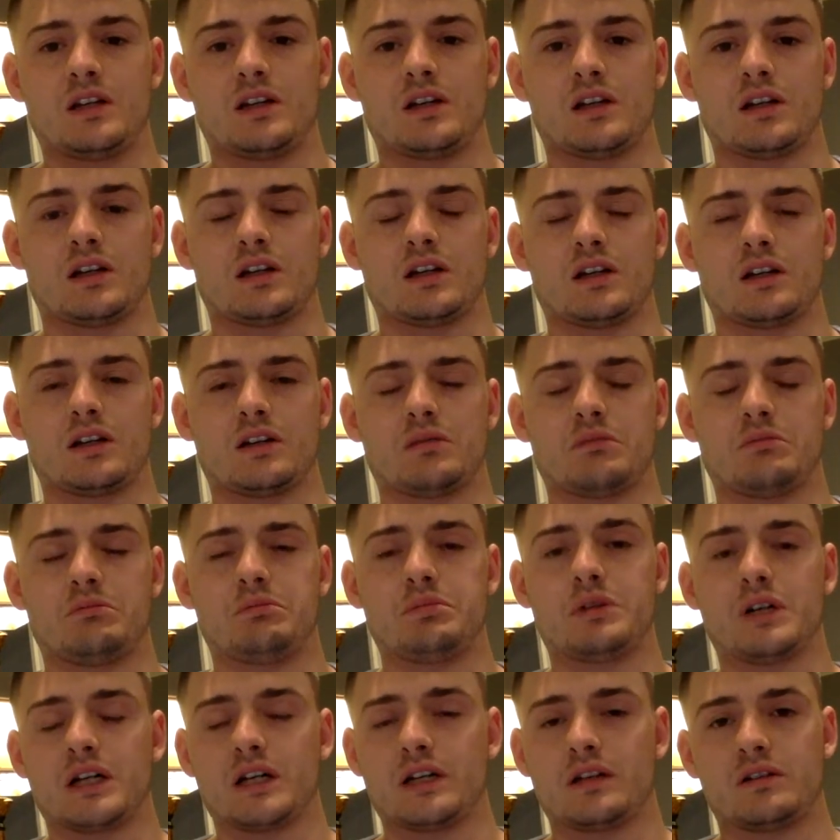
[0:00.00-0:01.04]

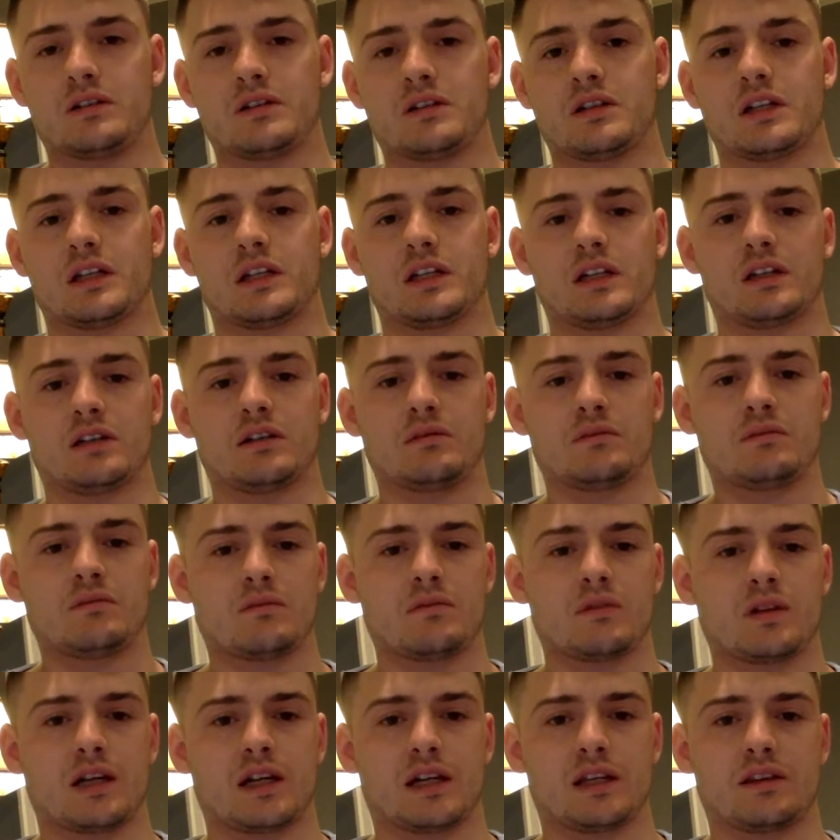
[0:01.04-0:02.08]
But, again,
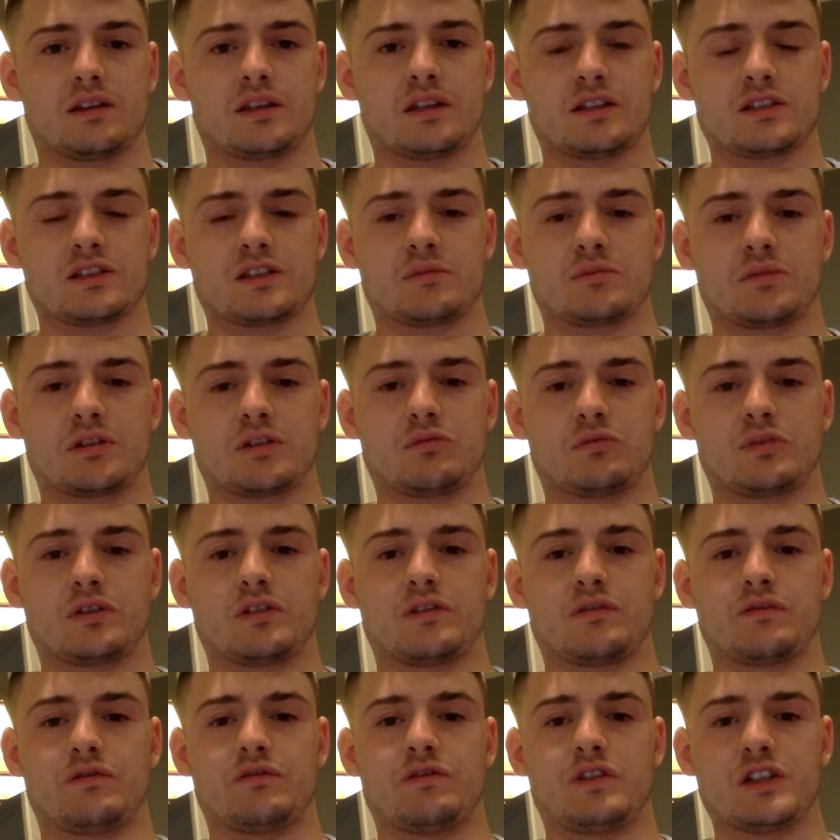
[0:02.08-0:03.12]
I think something with
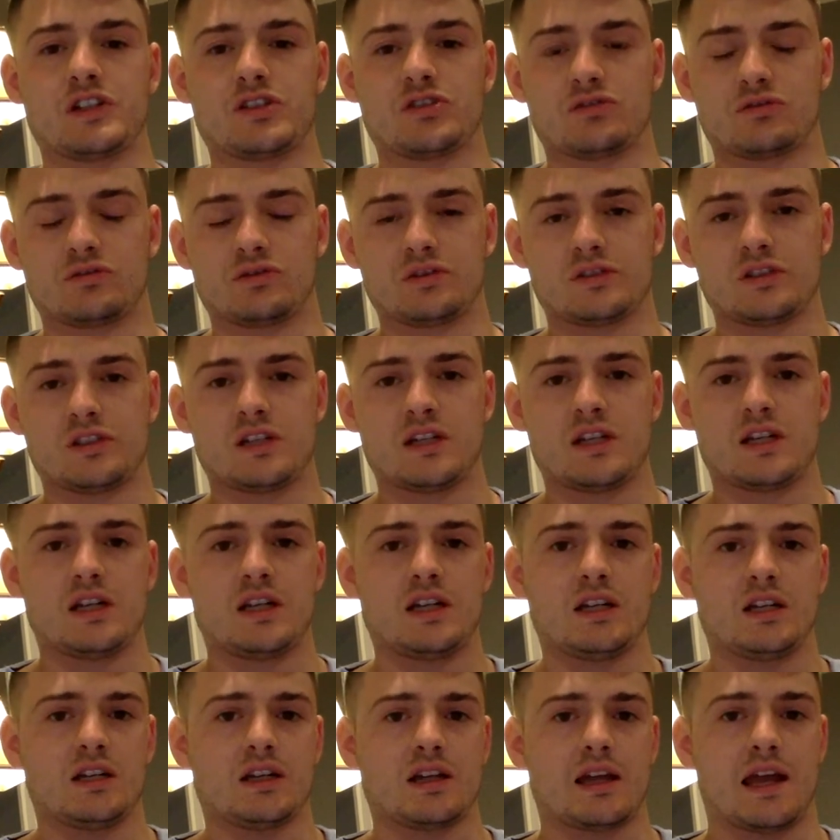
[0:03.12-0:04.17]
the visuals,
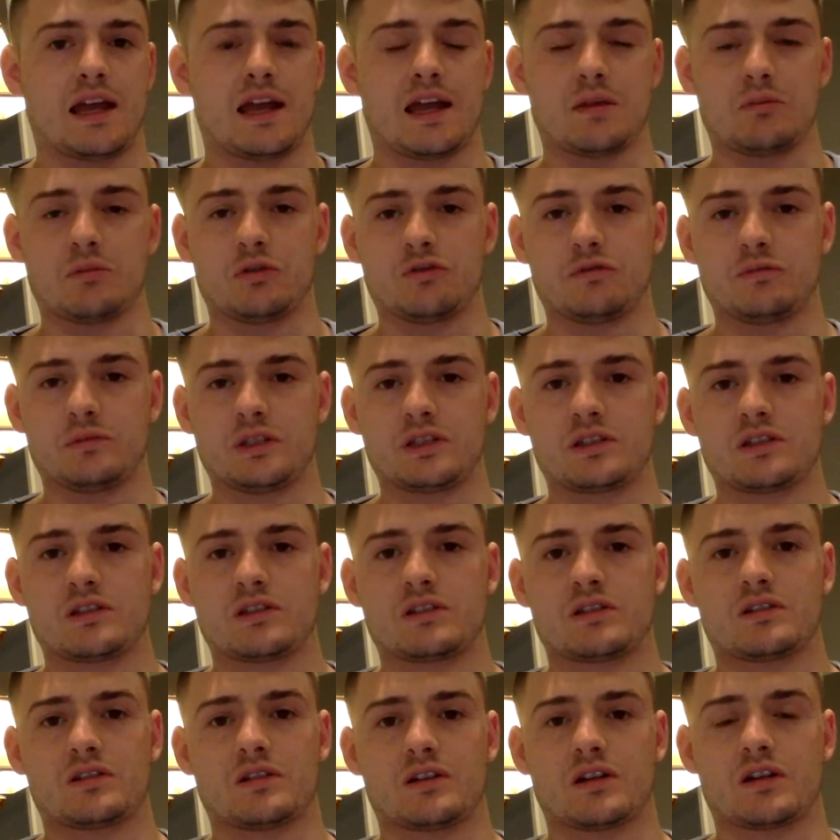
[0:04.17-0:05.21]
hand
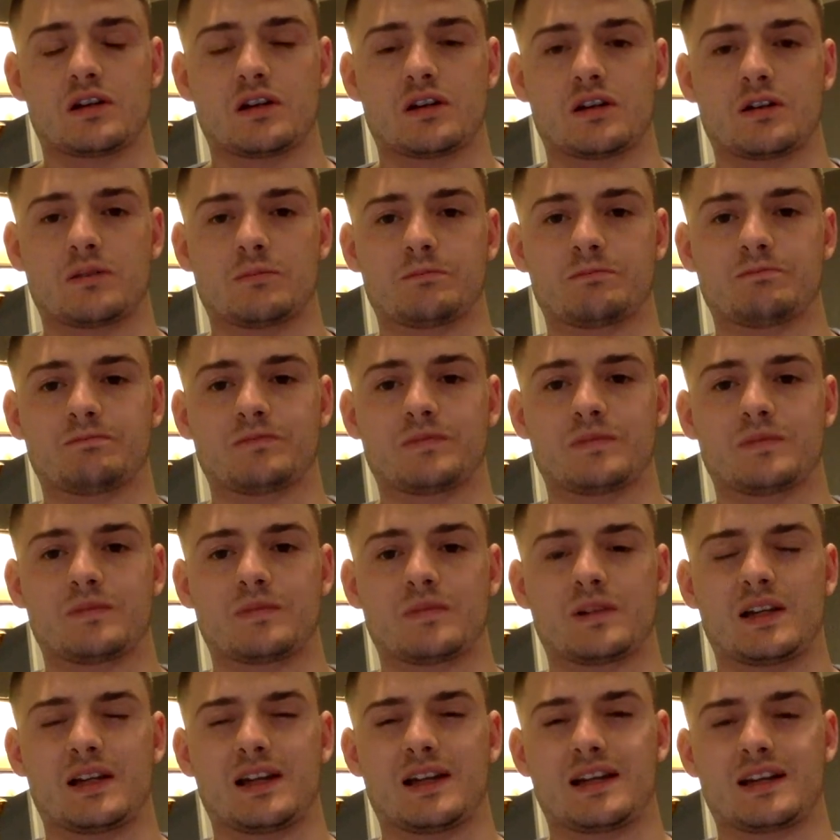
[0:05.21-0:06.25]
movements,
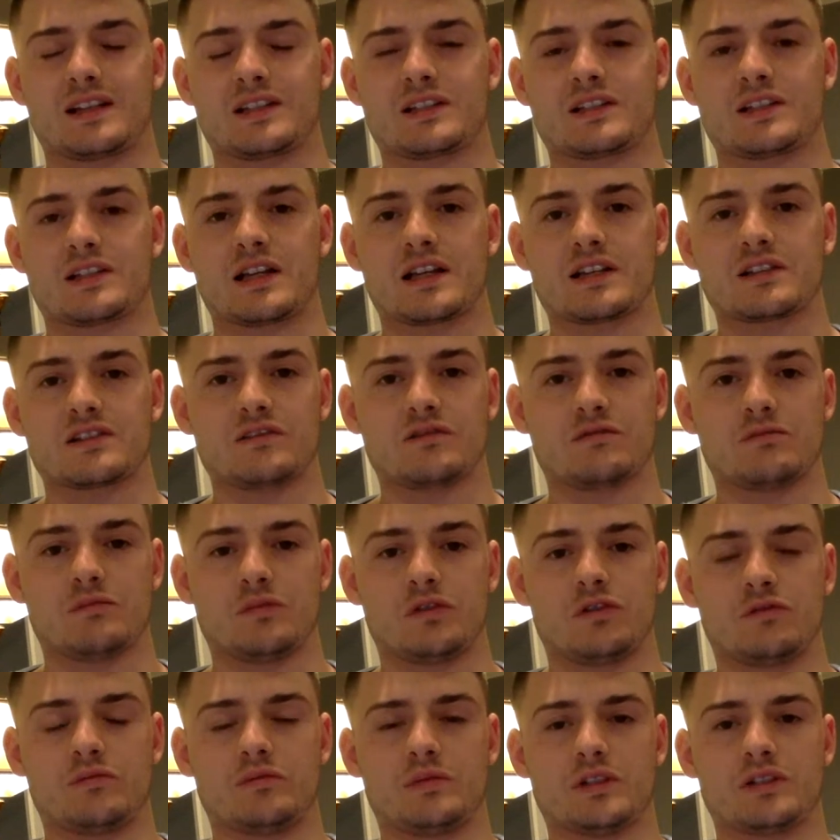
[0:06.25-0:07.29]
excessive
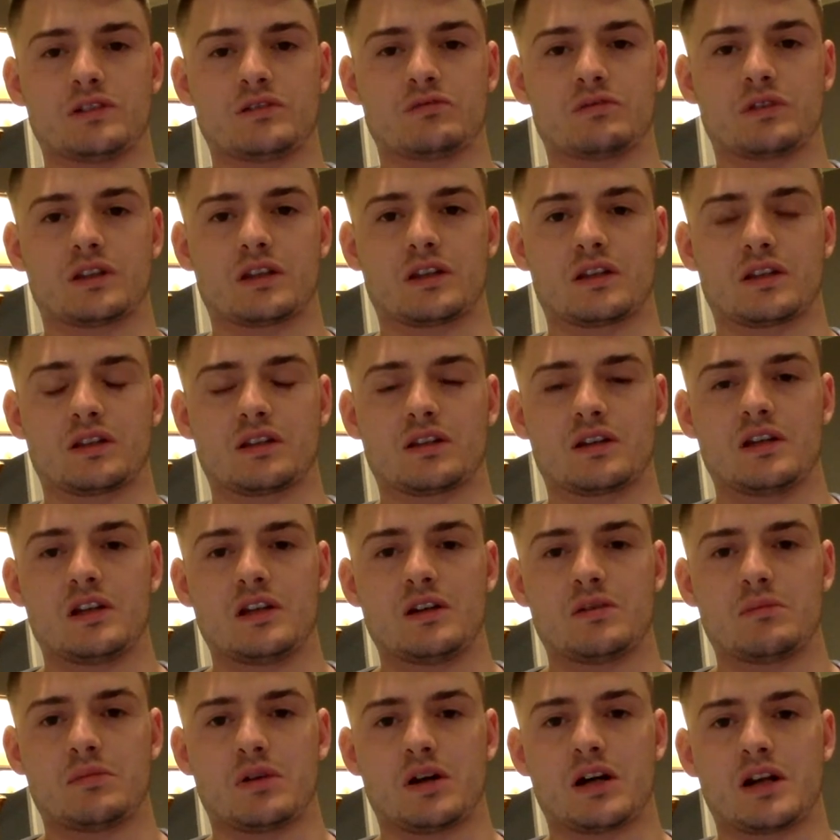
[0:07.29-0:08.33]
movements with the
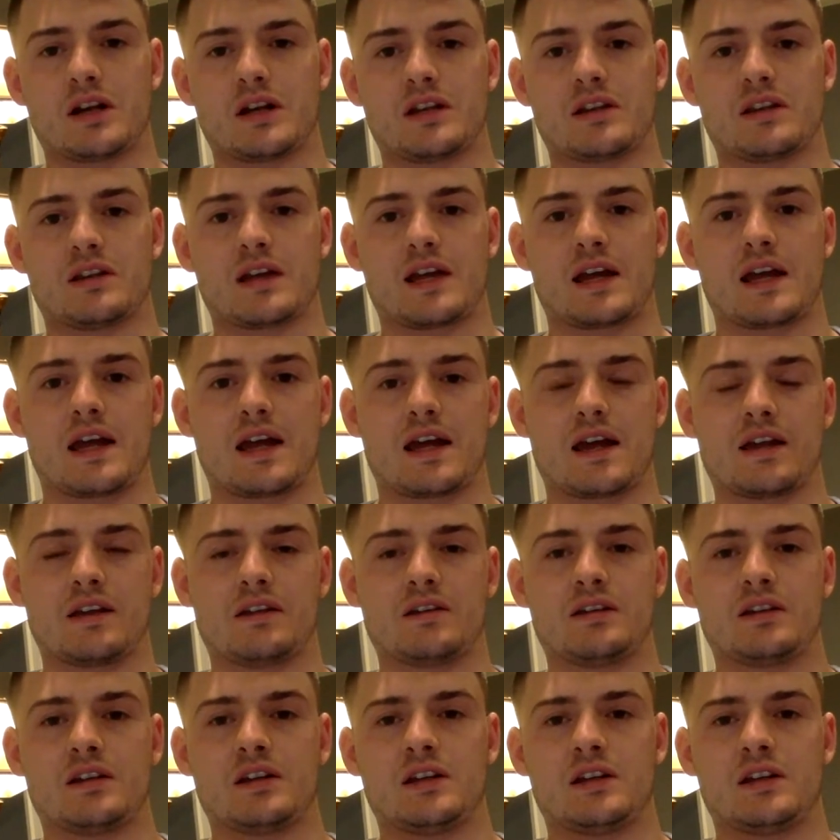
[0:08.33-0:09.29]
body, the head.